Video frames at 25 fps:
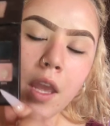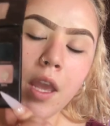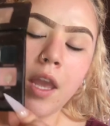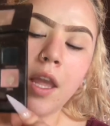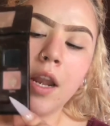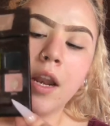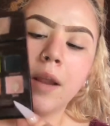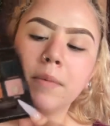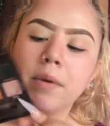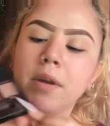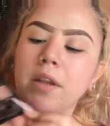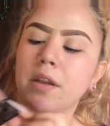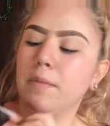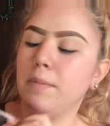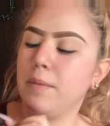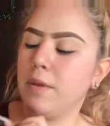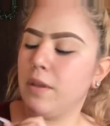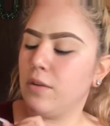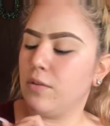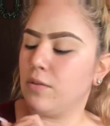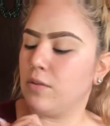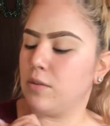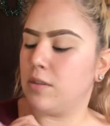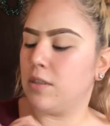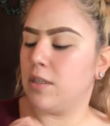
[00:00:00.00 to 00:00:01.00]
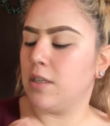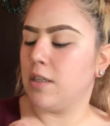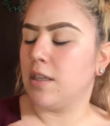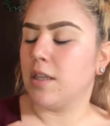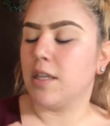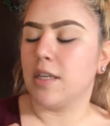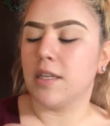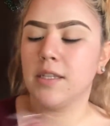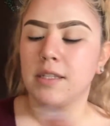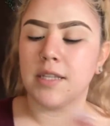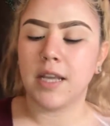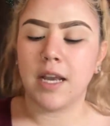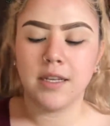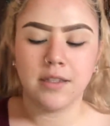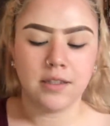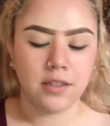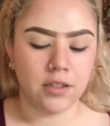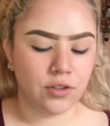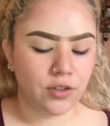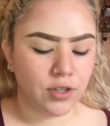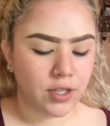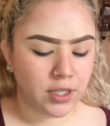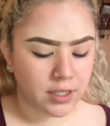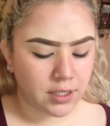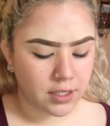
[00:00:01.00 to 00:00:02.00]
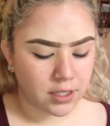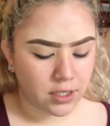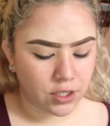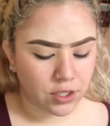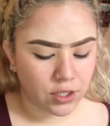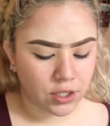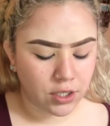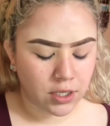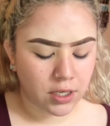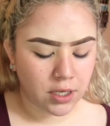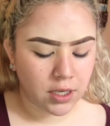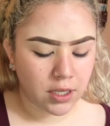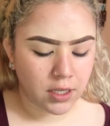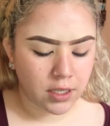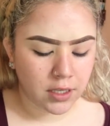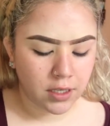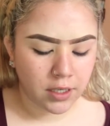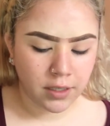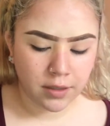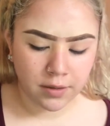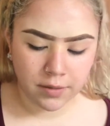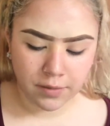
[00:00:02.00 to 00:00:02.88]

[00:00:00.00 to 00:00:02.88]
And I'm gonna be using this as a transition color.